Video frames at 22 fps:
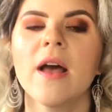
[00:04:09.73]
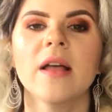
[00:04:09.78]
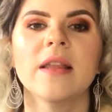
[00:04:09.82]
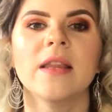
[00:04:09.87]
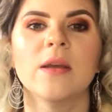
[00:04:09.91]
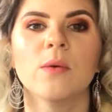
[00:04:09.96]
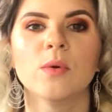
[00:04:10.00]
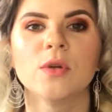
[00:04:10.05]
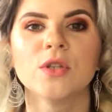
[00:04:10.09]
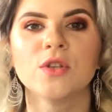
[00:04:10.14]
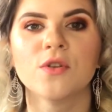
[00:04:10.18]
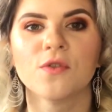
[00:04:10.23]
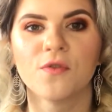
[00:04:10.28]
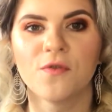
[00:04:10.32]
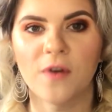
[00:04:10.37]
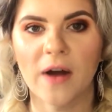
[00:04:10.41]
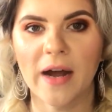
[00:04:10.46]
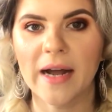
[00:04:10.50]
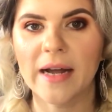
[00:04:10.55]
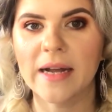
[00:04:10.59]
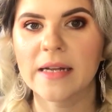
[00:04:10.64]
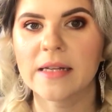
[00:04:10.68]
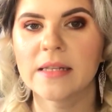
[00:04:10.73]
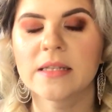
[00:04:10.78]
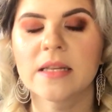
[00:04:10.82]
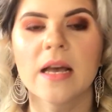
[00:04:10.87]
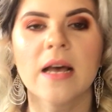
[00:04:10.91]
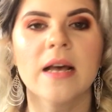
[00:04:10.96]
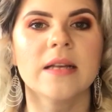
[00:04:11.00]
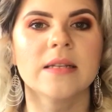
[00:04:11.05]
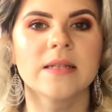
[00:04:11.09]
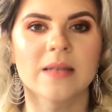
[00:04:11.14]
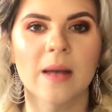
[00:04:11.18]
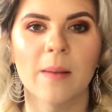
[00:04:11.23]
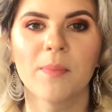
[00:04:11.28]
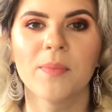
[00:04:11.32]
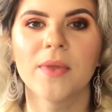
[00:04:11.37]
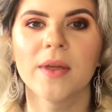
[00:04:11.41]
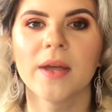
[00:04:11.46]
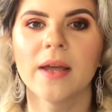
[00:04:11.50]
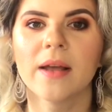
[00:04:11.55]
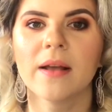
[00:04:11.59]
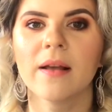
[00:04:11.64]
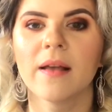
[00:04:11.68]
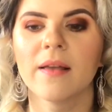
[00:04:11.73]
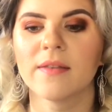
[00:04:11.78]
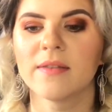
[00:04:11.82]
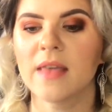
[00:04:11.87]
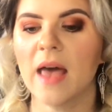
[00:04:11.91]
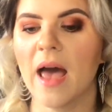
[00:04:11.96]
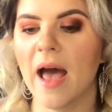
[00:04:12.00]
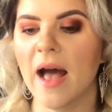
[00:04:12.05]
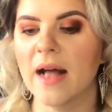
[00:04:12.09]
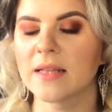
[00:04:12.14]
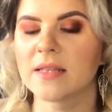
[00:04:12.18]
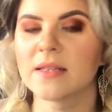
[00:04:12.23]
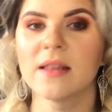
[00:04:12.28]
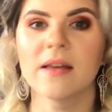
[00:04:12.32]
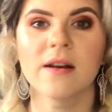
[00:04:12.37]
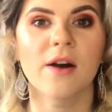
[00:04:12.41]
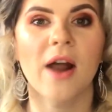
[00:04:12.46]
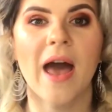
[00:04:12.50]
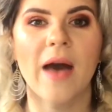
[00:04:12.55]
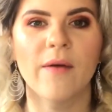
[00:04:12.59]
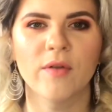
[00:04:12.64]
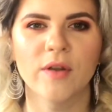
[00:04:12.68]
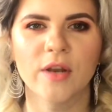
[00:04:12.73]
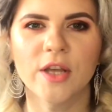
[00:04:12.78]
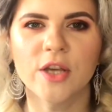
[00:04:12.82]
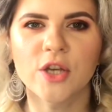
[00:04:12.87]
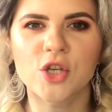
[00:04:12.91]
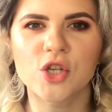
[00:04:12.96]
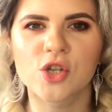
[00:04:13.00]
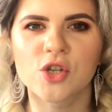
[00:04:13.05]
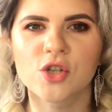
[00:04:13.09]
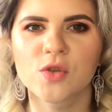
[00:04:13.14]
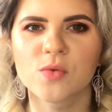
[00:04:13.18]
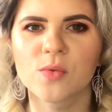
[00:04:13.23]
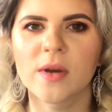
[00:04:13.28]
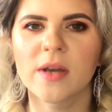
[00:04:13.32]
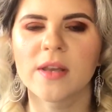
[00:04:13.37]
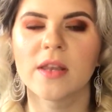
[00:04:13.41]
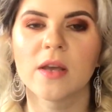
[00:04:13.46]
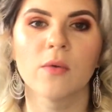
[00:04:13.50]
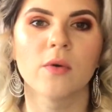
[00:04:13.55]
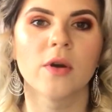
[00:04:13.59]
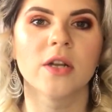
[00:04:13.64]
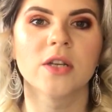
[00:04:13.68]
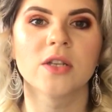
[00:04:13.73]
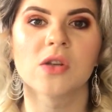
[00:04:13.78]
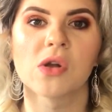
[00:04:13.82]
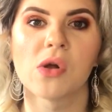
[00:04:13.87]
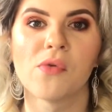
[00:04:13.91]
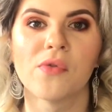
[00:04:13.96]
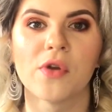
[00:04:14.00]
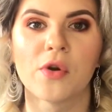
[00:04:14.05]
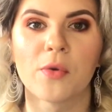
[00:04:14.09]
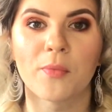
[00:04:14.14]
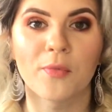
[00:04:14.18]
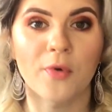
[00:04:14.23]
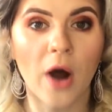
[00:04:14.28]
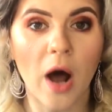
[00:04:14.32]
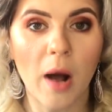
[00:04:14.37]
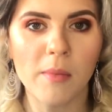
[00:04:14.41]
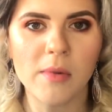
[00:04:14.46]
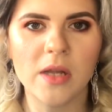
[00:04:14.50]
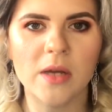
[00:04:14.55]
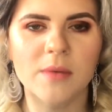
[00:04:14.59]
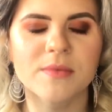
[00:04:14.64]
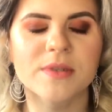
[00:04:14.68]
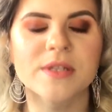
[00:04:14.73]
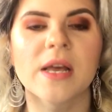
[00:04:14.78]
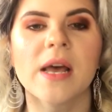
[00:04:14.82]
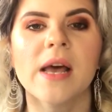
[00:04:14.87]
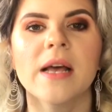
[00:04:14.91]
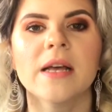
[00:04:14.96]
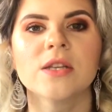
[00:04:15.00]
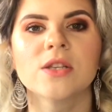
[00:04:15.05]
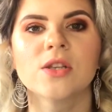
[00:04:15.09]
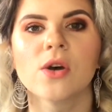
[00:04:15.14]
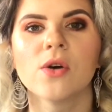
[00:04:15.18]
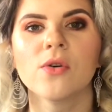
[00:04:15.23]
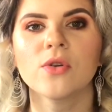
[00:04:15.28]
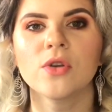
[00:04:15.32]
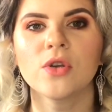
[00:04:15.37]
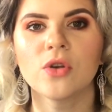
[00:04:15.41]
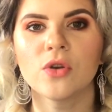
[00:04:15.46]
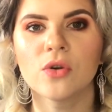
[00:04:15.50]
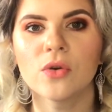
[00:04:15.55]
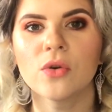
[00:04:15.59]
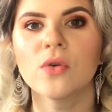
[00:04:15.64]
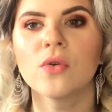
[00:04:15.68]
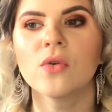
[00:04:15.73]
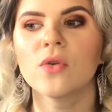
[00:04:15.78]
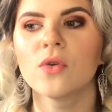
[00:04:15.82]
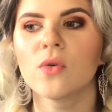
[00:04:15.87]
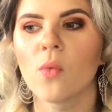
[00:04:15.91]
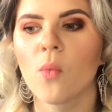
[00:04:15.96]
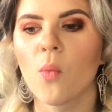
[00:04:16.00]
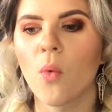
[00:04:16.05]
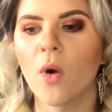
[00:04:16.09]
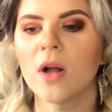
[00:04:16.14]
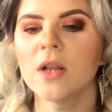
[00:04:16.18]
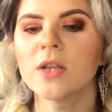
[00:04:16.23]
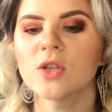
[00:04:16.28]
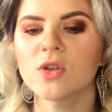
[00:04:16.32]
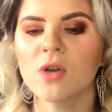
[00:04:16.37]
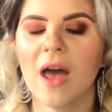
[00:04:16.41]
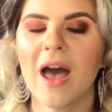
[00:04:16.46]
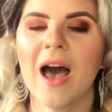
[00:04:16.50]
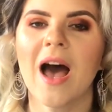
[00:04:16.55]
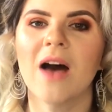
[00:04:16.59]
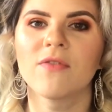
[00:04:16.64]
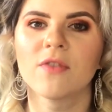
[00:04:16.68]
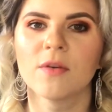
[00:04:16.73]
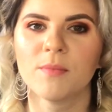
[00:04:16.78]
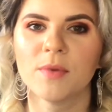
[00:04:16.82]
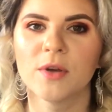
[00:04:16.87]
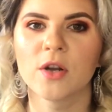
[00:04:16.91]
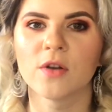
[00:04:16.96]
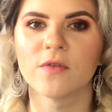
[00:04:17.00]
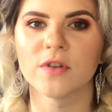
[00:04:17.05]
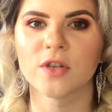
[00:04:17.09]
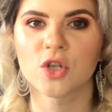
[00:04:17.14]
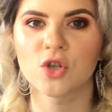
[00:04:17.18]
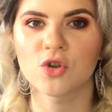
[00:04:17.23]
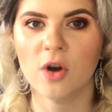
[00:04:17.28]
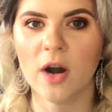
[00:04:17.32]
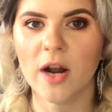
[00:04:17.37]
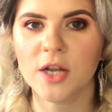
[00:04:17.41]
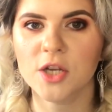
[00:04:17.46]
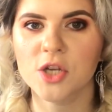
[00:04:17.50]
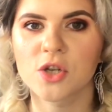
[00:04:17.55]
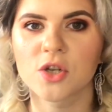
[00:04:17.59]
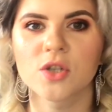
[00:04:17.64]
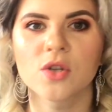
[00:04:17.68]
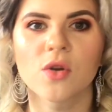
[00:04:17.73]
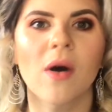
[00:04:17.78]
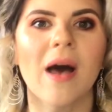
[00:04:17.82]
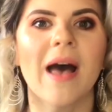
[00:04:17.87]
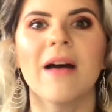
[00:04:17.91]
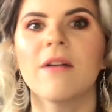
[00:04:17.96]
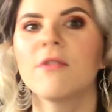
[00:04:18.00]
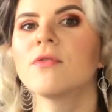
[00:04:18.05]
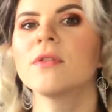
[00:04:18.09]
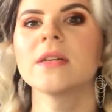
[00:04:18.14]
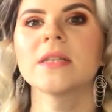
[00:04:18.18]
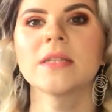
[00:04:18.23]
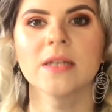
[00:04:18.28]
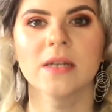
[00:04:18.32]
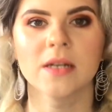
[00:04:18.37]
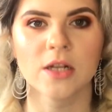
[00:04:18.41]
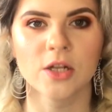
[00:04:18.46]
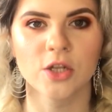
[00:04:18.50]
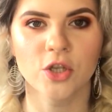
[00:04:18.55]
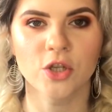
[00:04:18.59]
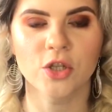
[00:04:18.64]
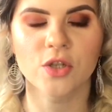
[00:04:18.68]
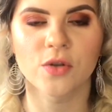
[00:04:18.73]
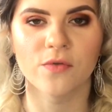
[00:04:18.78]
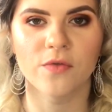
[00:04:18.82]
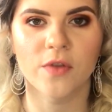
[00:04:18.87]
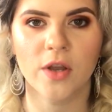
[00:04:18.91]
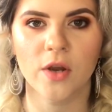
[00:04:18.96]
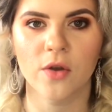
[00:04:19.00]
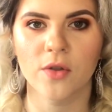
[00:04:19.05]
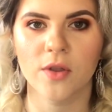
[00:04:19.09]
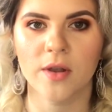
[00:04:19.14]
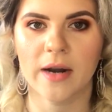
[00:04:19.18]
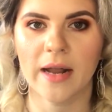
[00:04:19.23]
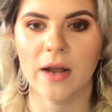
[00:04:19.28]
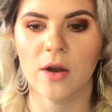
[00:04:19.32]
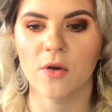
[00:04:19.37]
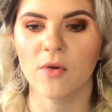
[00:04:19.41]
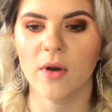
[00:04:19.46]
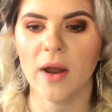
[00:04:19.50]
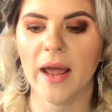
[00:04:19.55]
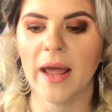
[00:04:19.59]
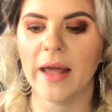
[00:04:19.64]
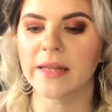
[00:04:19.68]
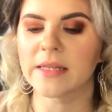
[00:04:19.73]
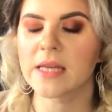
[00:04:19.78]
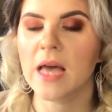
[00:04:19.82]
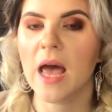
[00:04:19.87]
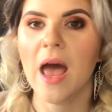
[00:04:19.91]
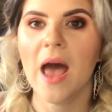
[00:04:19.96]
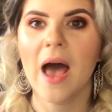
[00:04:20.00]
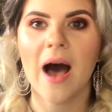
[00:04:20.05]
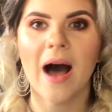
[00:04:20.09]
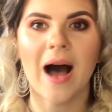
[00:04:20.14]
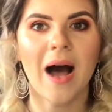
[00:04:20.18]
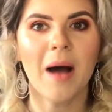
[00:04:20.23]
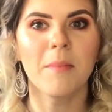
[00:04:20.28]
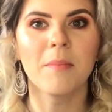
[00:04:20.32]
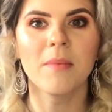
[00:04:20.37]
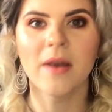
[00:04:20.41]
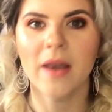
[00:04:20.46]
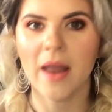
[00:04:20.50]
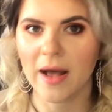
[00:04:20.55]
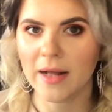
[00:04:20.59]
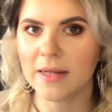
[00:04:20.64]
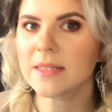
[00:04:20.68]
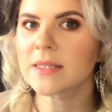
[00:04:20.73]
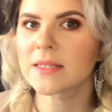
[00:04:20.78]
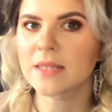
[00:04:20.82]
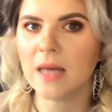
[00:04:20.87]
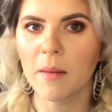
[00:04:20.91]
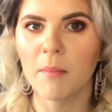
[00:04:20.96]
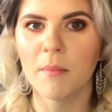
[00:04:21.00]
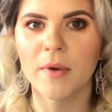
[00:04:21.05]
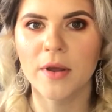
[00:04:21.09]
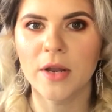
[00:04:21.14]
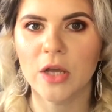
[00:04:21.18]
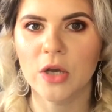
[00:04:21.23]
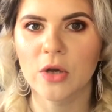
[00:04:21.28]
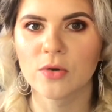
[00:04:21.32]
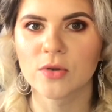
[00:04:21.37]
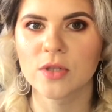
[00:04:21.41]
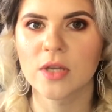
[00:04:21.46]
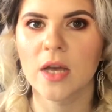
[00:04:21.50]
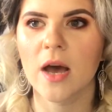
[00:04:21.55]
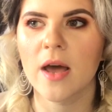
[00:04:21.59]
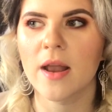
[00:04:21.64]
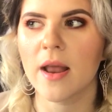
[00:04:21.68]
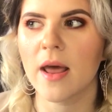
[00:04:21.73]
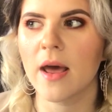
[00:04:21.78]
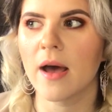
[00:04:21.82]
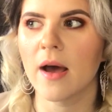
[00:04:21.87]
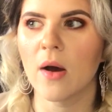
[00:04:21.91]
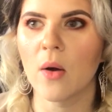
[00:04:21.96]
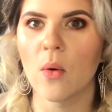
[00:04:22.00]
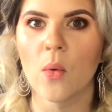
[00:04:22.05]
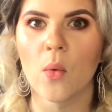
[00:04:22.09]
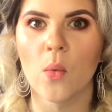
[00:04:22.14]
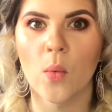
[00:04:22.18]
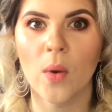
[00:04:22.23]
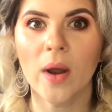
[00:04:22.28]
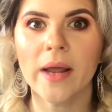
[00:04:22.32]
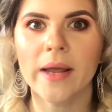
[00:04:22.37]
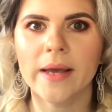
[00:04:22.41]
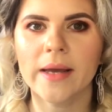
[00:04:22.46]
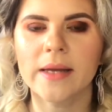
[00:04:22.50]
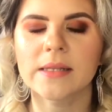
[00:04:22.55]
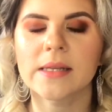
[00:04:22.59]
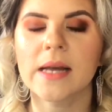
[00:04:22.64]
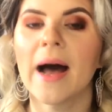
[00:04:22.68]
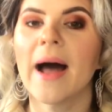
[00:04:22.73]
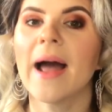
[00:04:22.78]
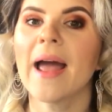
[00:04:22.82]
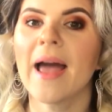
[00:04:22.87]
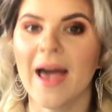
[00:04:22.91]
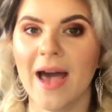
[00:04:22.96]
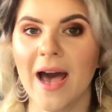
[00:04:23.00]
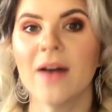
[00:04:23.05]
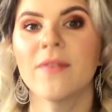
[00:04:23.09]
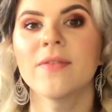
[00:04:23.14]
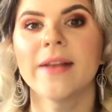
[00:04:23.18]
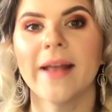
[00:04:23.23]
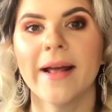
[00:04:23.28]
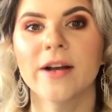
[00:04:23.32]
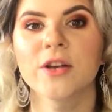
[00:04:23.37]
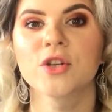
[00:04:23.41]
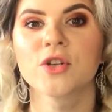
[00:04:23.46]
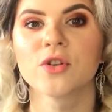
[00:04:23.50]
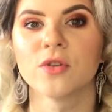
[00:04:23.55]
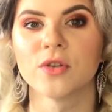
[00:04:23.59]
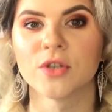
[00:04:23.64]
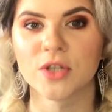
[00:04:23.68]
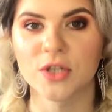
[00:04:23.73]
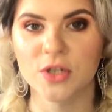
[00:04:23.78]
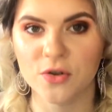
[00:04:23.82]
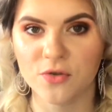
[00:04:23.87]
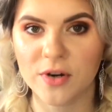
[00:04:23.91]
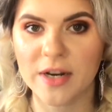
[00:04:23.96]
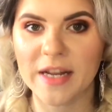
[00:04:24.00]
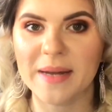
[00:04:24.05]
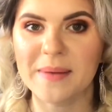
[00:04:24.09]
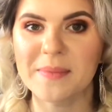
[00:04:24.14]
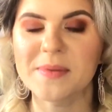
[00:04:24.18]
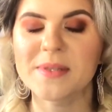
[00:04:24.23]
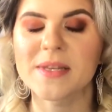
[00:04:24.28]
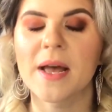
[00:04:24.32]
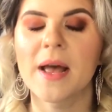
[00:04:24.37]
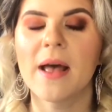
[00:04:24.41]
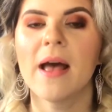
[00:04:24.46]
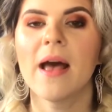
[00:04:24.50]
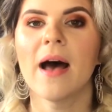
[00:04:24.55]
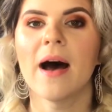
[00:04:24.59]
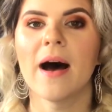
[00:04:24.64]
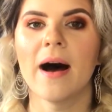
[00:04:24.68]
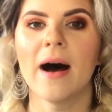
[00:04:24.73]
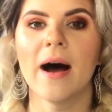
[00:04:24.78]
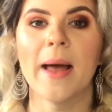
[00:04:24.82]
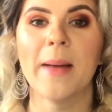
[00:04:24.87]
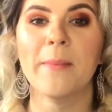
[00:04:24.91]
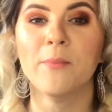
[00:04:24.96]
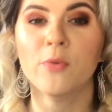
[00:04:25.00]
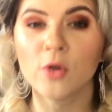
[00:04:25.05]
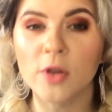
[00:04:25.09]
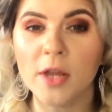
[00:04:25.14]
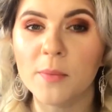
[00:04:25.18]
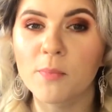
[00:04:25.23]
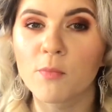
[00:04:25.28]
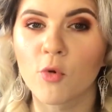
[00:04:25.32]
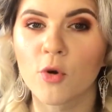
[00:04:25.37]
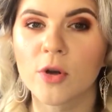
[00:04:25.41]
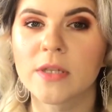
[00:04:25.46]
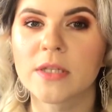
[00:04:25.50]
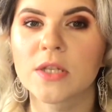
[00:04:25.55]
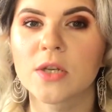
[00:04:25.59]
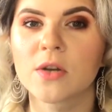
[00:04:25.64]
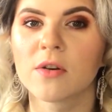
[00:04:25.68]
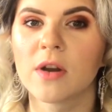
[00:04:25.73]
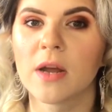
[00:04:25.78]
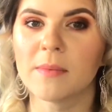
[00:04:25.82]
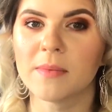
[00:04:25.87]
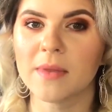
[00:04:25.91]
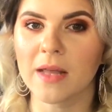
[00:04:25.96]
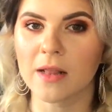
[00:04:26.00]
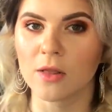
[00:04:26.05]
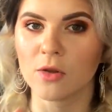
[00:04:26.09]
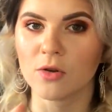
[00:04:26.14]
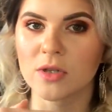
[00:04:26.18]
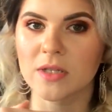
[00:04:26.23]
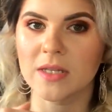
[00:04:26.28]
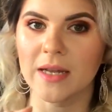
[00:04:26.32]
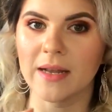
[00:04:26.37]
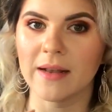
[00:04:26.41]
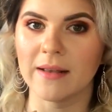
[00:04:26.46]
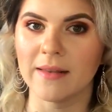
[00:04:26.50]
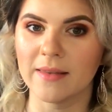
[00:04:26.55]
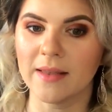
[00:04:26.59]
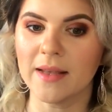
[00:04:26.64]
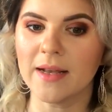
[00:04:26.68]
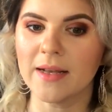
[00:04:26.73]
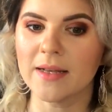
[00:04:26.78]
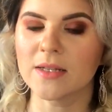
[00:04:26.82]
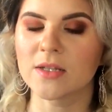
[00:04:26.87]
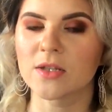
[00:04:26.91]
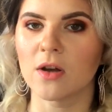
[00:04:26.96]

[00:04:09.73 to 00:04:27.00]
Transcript: They want to find something that they're having issues with. They want to solve their problems. So you want to have a bit of a structure. So every single YouTube video that I create, I'm not somebody who's gonna wing it. I have an actual script, a bullet point script that looks like this.